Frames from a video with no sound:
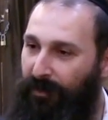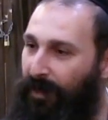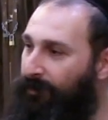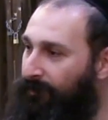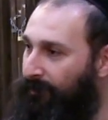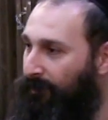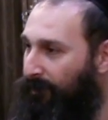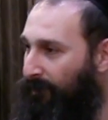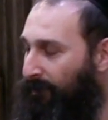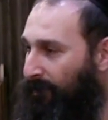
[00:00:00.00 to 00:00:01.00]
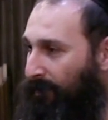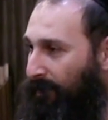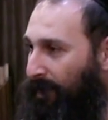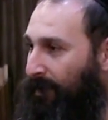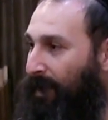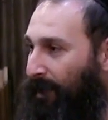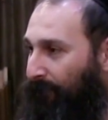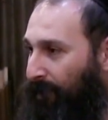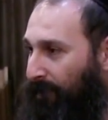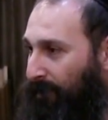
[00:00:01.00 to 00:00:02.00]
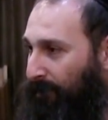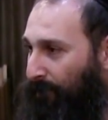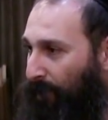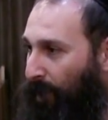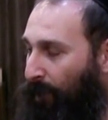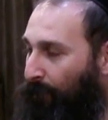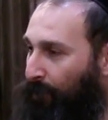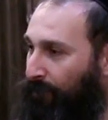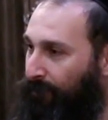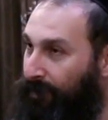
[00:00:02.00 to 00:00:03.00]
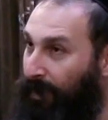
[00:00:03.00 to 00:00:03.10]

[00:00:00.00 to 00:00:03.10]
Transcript: get, get elevated. So